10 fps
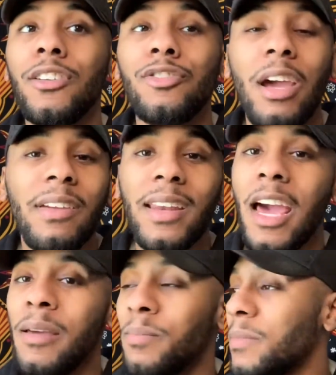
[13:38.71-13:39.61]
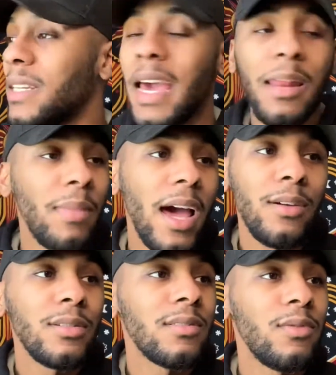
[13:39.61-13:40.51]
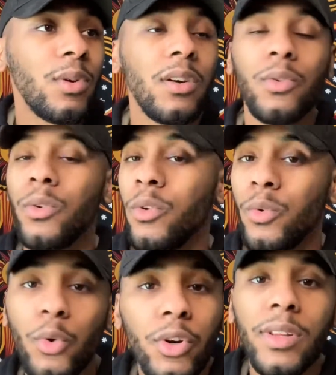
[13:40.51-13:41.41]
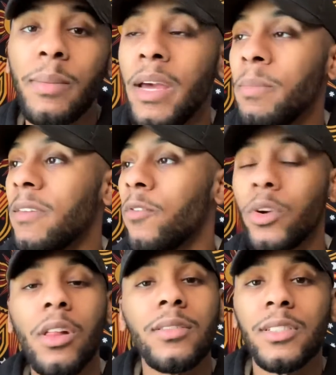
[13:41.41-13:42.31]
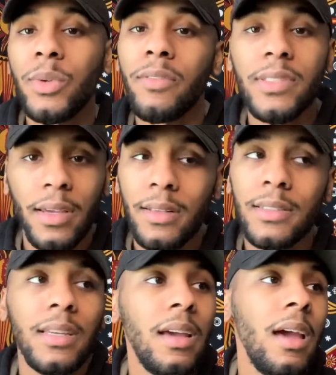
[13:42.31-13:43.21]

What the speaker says: driving 9 miles for an order that might be $4.12.